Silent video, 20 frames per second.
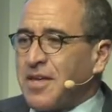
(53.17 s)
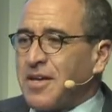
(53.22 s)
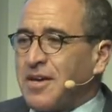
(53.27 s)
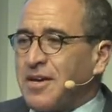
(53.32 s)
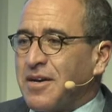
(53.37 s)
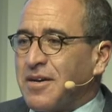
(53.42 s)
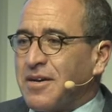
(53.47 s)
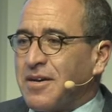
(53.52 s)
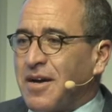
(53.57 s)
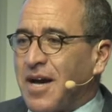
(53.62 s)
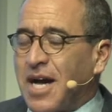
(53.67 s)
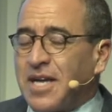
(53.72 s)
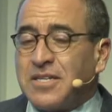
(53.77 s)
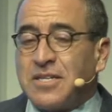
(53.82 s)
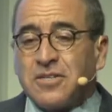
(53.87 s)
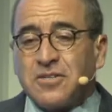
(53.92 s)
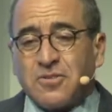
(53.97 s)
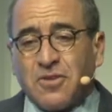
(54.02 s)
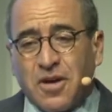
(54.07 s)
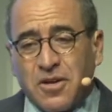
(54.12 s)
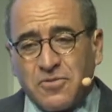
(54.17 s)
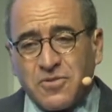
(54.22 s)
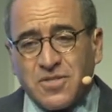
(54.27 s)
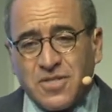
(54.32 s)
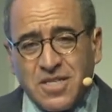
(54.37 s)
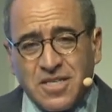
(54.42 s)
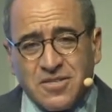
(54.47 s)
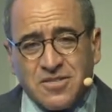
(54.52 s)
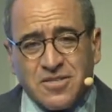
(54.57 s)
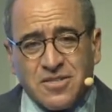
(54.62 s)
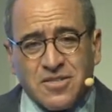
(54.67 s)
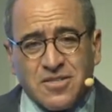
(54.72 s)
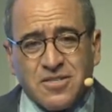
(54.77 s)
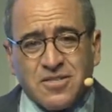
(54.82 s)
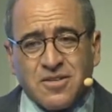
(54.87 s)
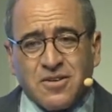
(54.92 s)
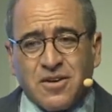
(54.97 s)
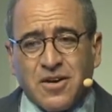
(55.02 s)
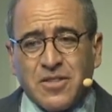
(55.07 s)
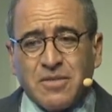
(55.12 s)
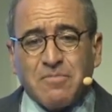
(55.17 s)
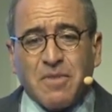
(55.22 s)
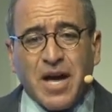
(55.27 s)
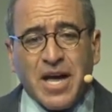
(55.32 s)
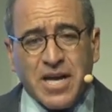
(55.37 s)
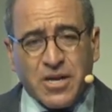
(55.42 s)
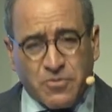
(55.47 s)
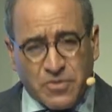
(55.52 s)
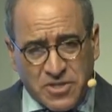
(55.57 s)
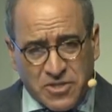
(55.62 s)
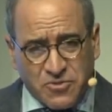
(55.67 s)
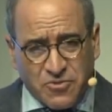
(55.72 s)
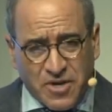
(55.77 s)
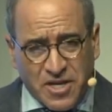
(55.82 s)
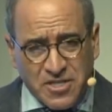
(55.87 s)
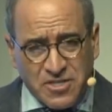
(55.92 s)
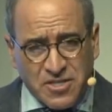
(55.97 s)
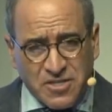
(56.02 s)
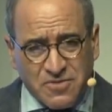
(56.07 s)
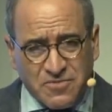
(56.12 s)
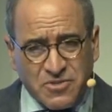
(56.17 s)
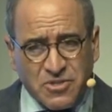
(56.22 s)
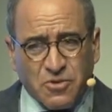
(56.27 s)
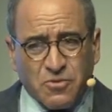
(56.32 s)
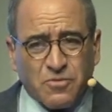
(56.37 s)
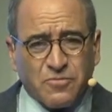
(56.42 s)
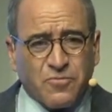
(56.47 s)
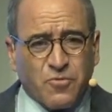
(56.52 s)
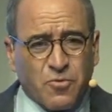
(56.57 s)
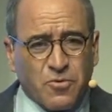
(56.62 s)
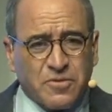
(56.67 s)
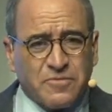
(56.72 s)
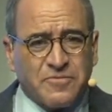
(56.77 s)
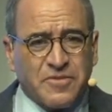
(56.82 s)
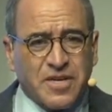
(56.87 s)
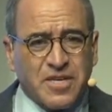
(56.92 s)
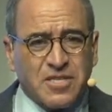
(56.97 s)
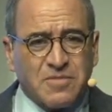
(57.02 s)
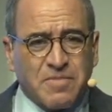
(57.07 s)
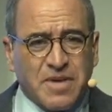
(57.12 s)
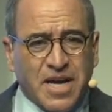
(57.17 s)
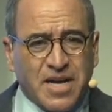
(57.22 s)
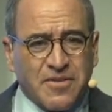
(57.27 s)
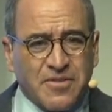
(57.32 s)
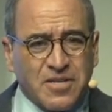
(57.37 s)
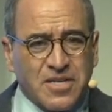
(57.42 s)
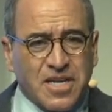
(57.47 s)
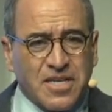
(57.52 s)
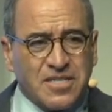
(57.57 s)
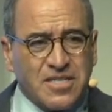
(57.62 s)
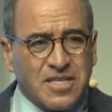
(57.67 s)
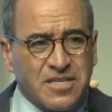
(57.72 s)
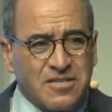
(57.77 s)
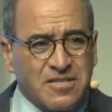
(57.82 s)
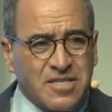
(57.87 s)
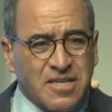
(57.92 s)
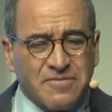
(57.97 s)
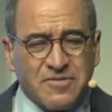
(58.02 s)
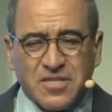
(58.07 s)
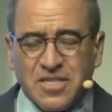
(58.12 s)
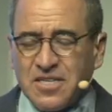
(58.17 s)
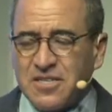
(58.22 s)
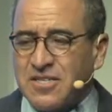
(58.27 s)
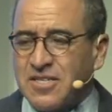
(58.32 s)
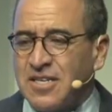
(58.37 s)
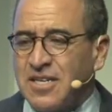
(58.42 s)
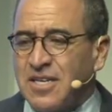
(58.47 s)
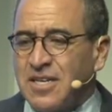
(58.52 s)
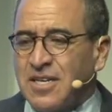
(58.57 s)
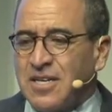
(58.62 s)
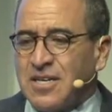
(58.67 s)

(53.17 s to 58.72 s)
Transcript: Uh, I did an honors thesis on the Mayagüez crisis Gerald Ford faced back in the nineteen seventies,